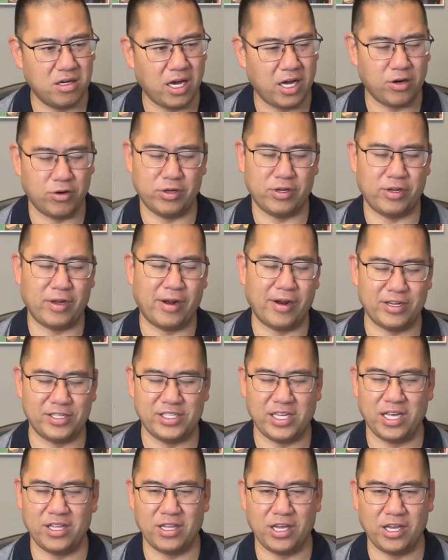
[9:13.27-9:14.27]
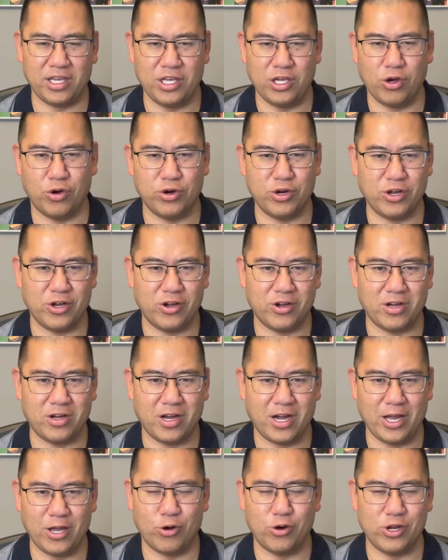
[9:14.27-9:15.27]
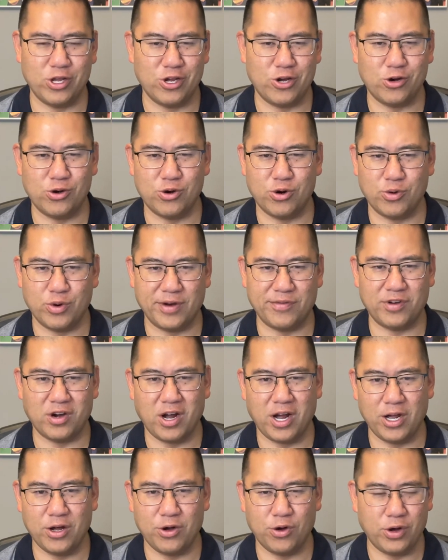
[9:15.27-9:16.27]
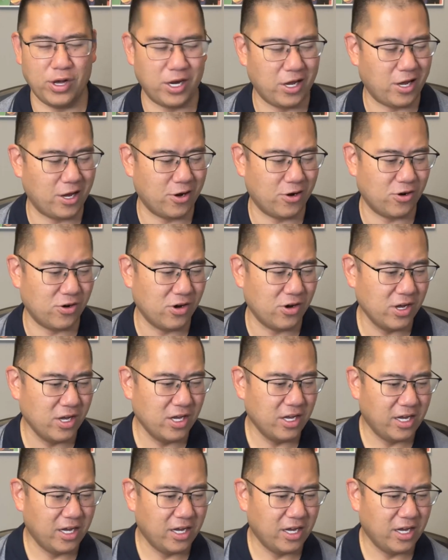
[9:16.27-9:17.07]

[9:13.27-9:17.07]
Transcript: I don't know how to say it, that Iona, Ionio, or whatever, I O N I O.